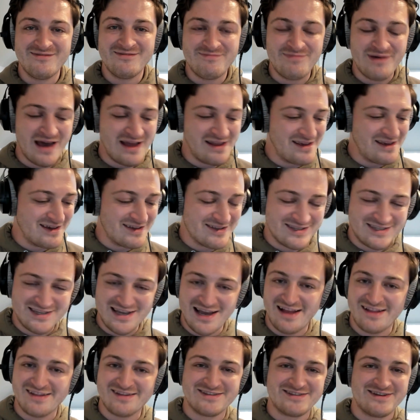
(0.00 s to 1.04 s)
Pena and
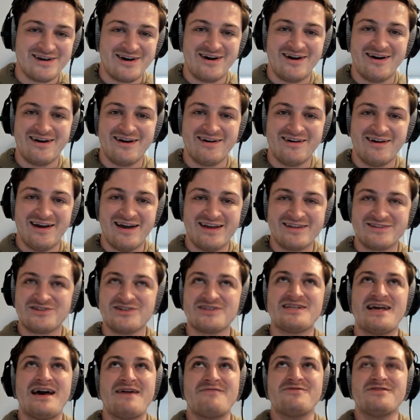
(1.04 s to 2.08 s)
Salazar
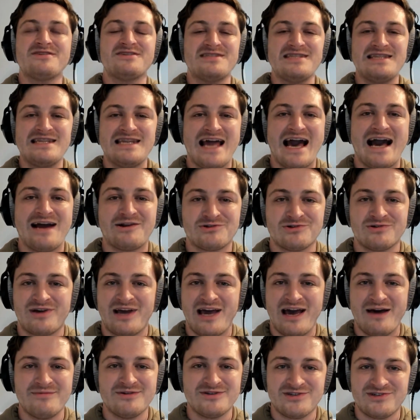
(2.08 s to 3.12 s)
just have this natural
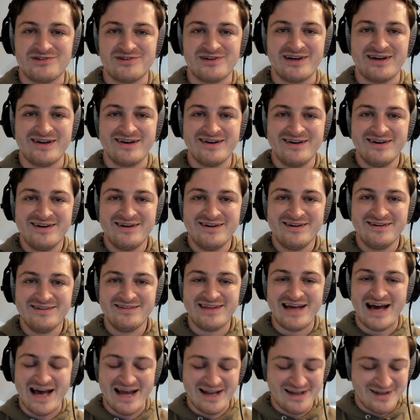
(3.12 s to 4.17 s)
chemistry
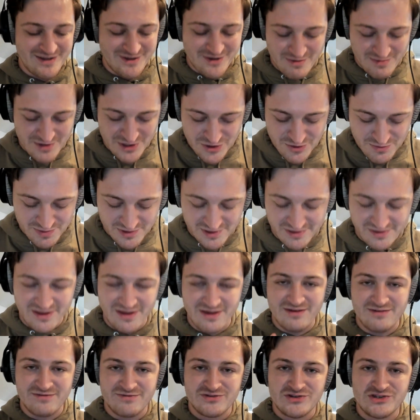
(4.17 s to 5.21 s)
that, I mean, you
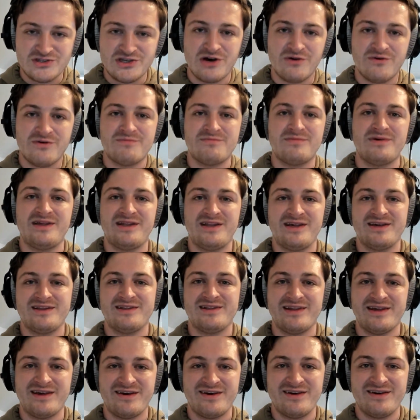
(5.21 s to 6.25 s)
believe so
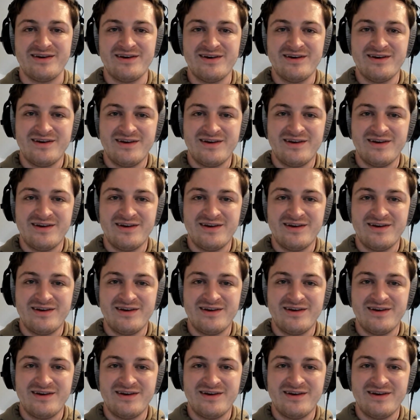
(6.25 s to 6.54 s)
immediately